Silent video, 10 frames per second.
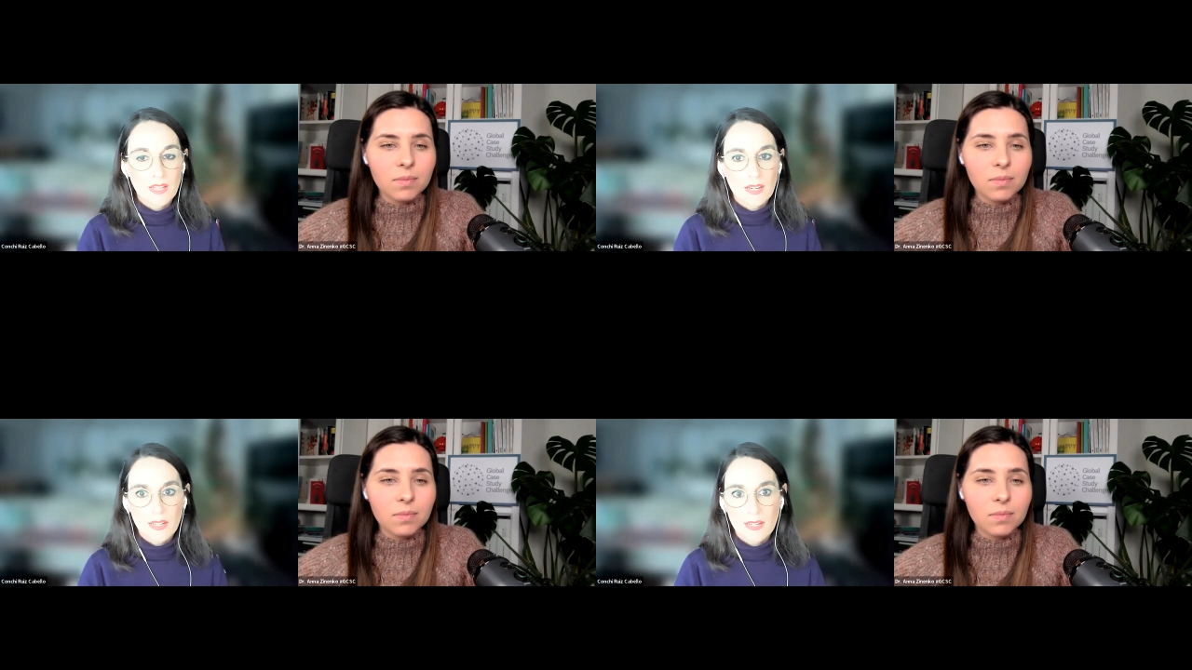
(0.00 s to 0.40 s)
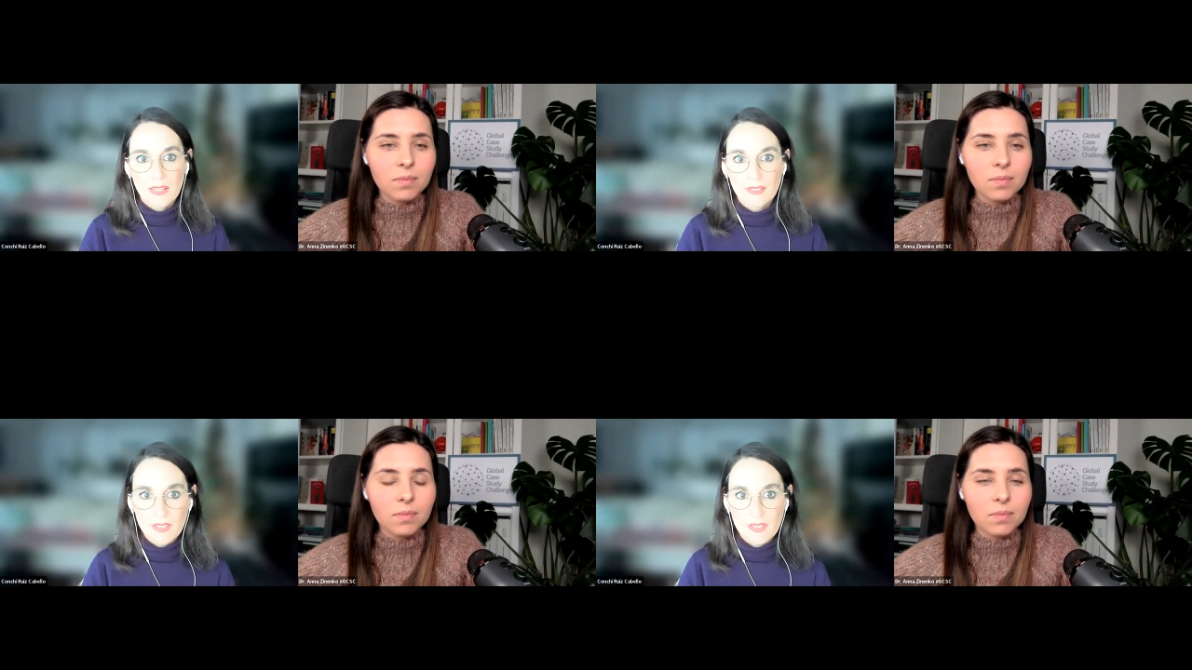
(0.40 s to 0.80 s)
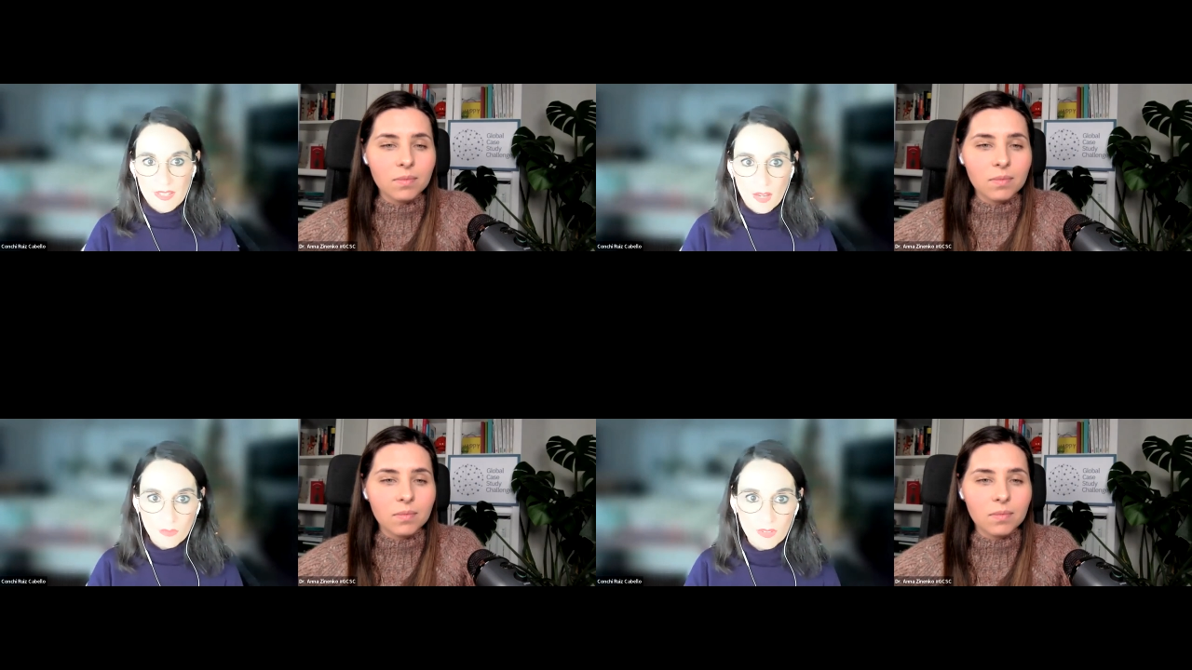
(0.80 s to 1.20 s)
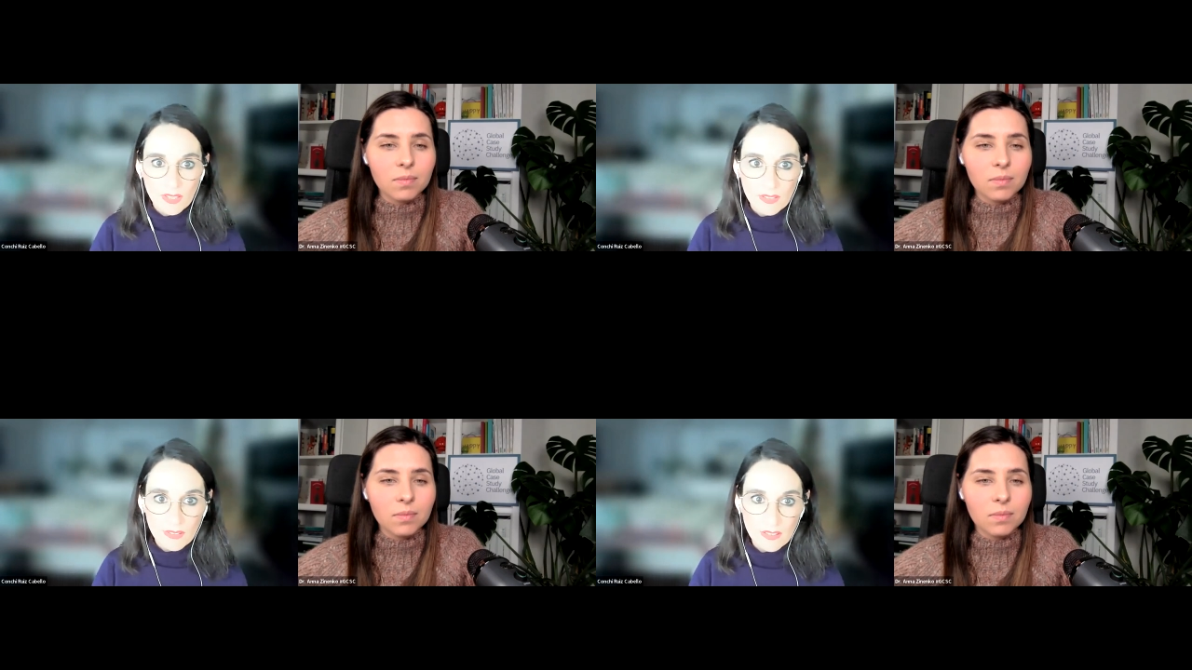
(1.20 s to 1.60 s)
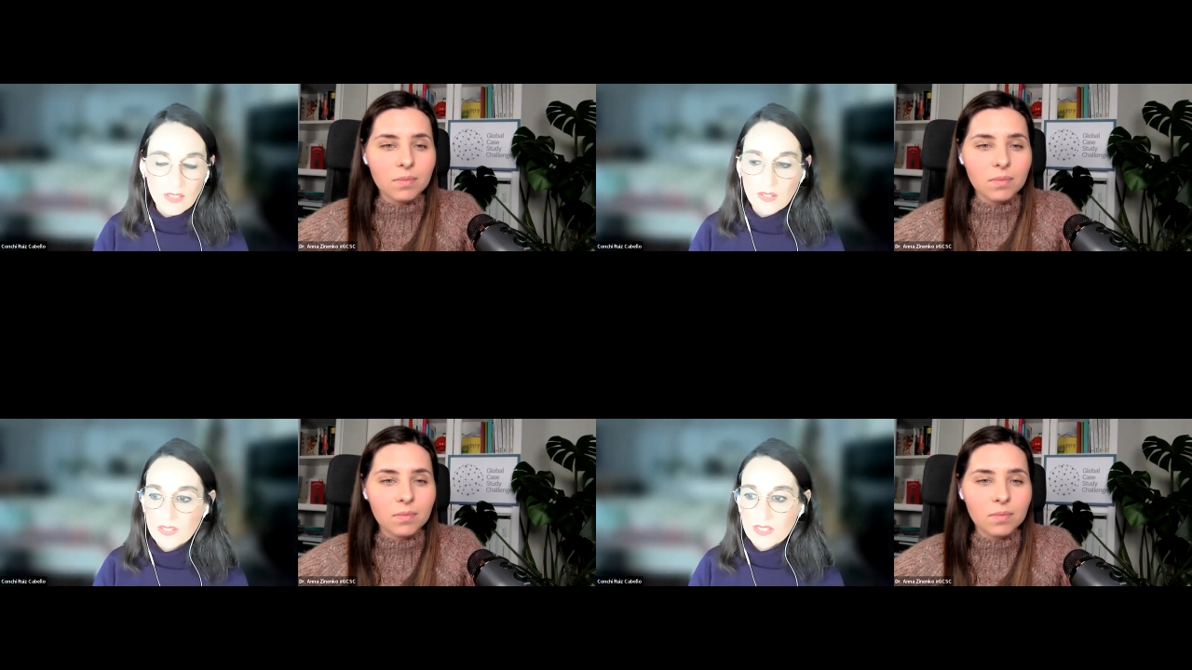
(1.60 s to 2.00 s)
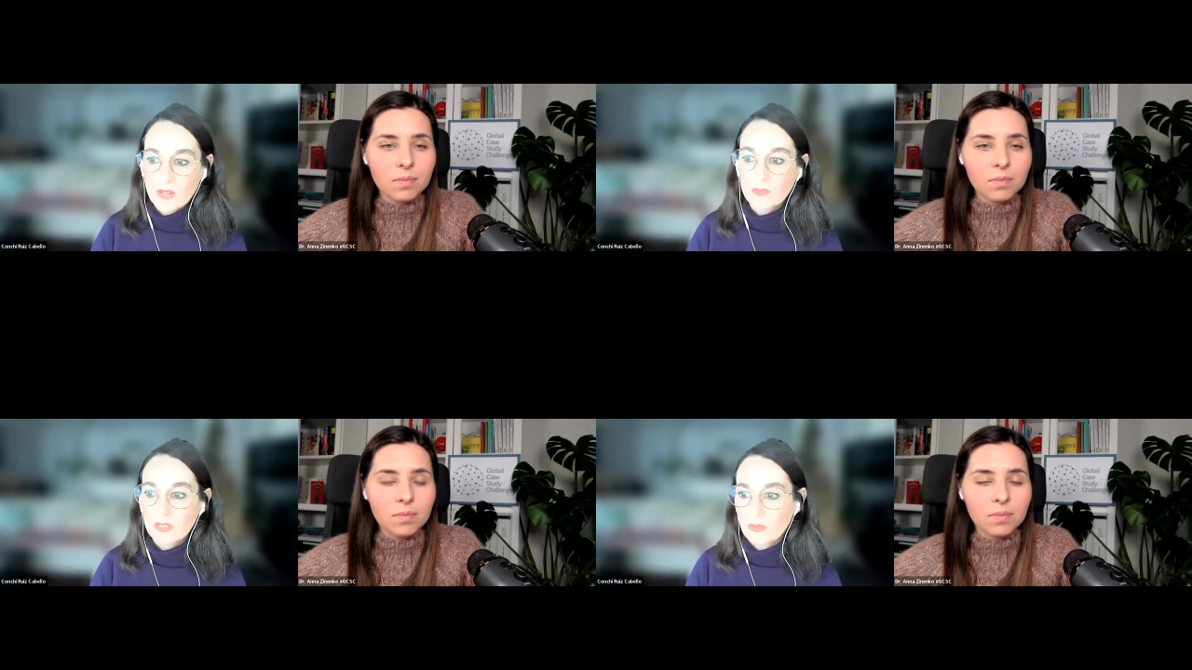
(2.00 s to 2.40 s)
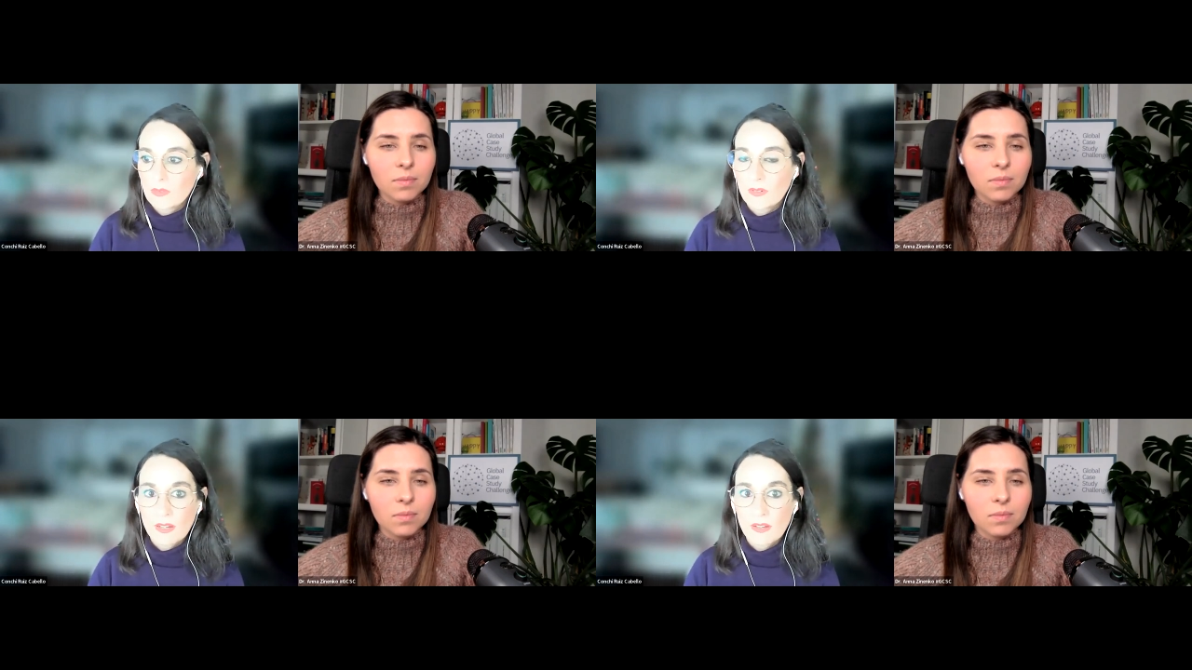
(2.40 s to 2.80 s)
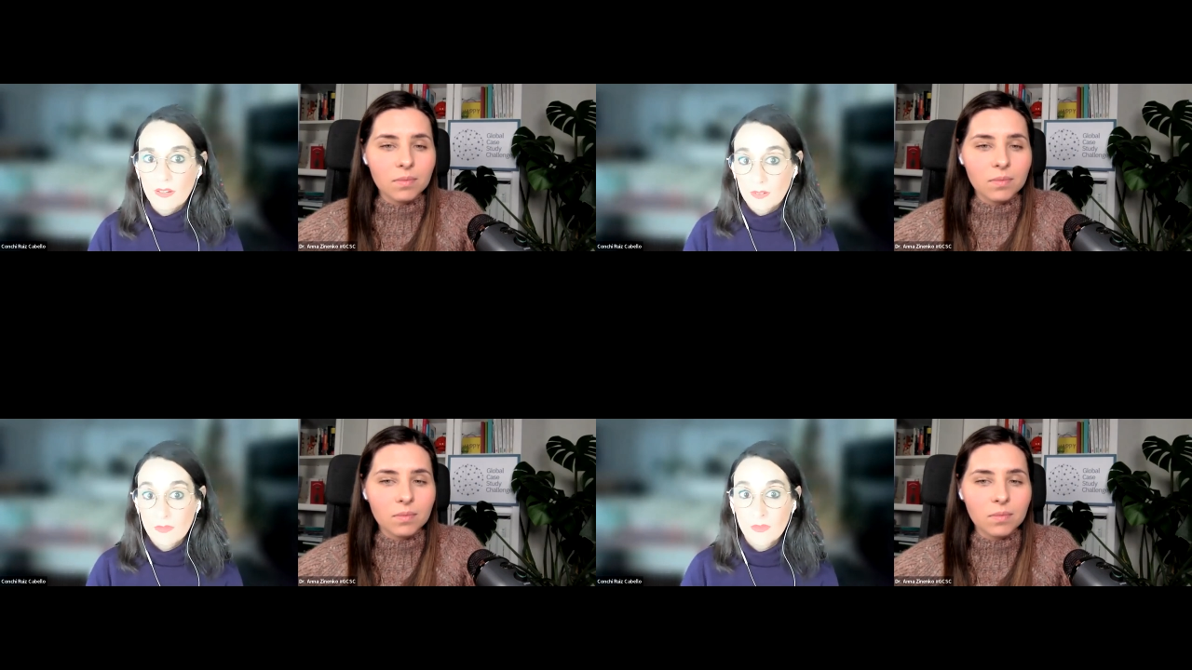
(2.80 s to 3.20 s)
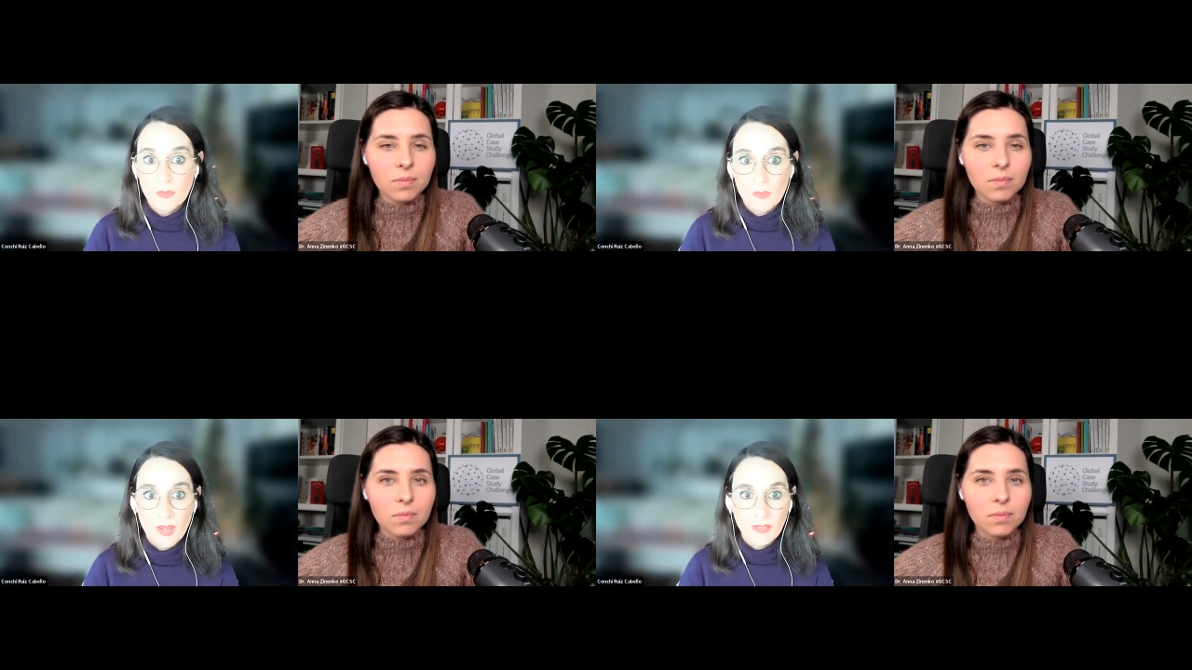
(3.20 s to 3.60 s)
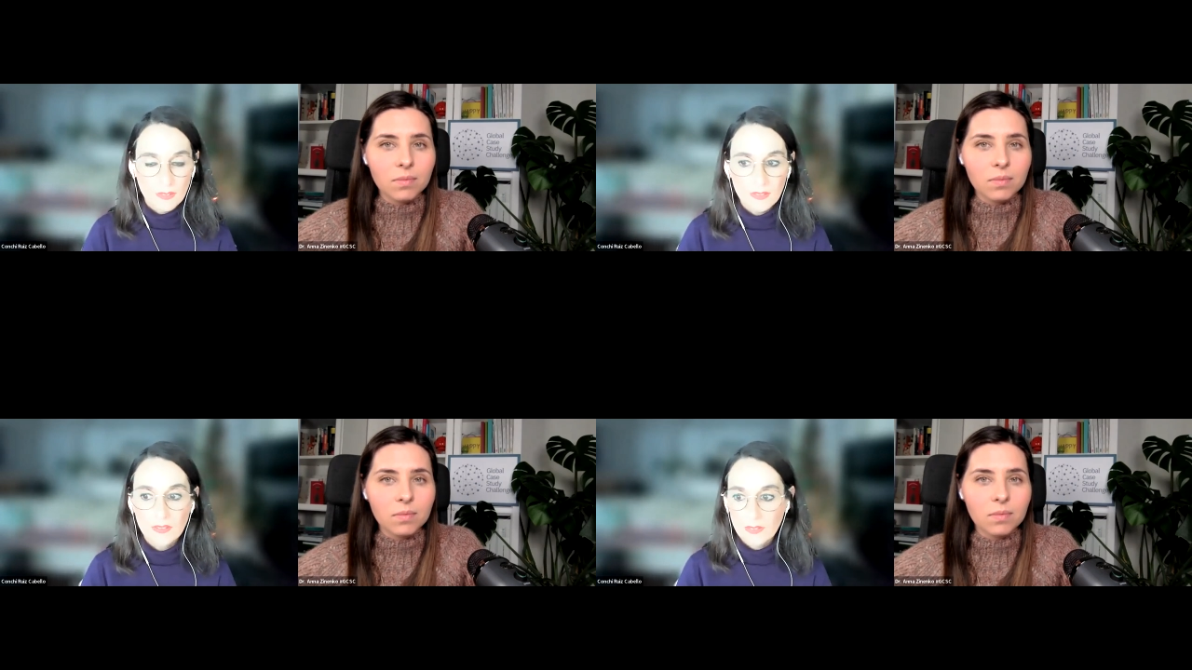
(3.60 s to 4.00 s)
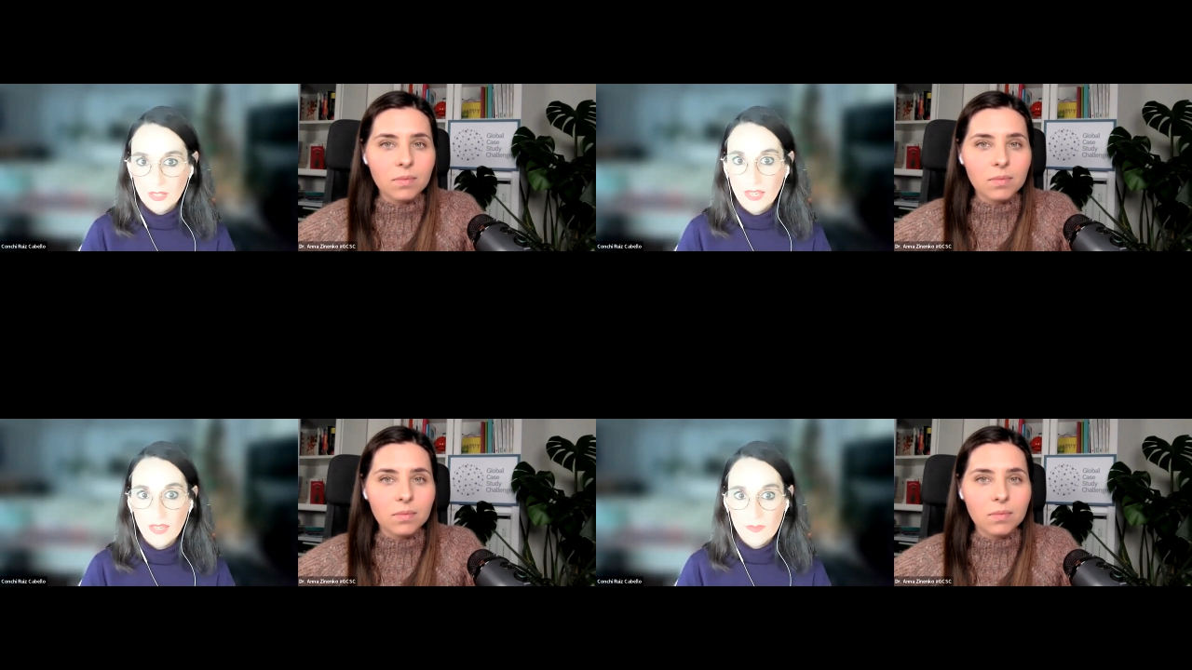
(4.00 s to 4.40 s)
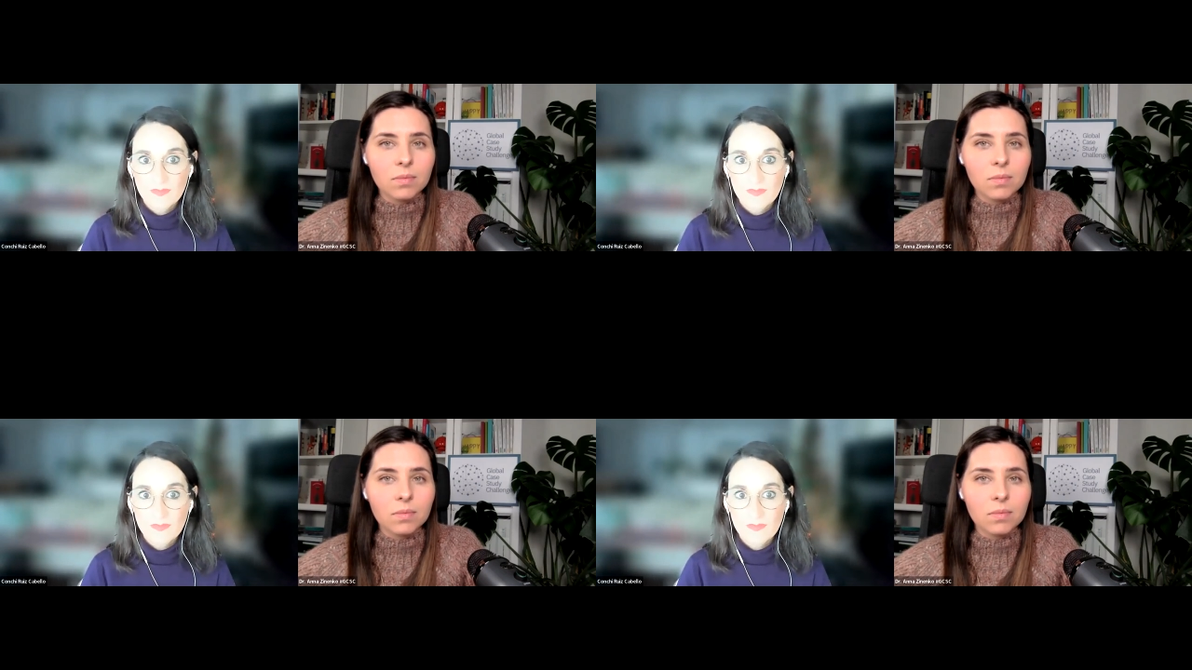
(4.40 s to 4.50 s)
Speaker 1: at a discounted at a discounted uh, rate. Okay.